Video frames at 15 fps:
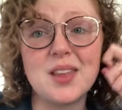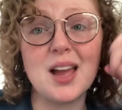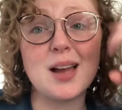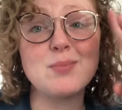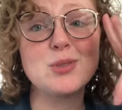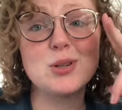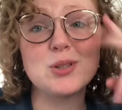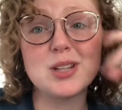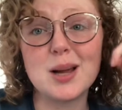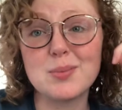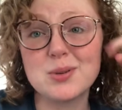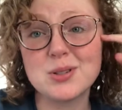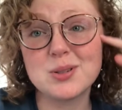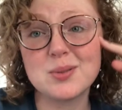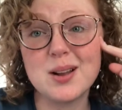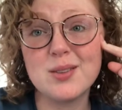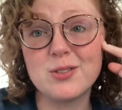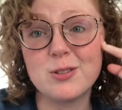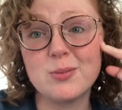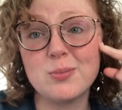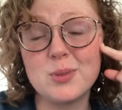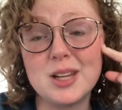I'm two chapters away
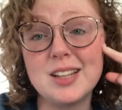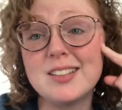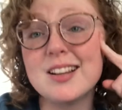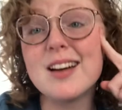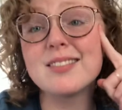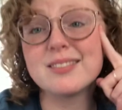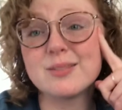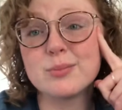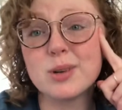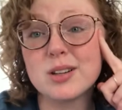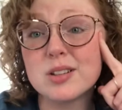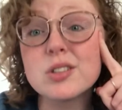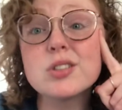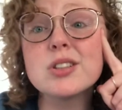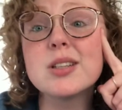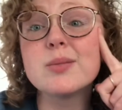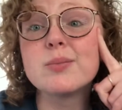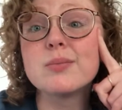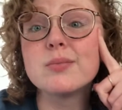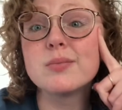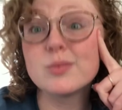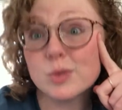from being done. Project Dream,
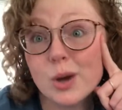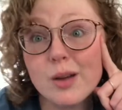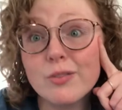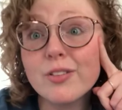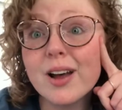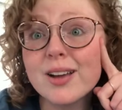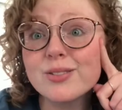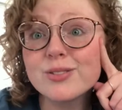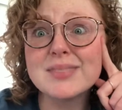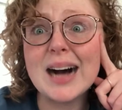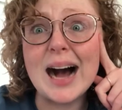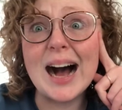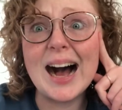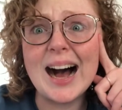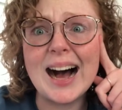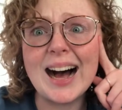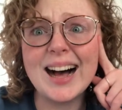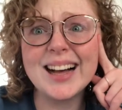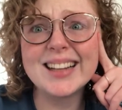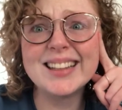draft 5. Ah!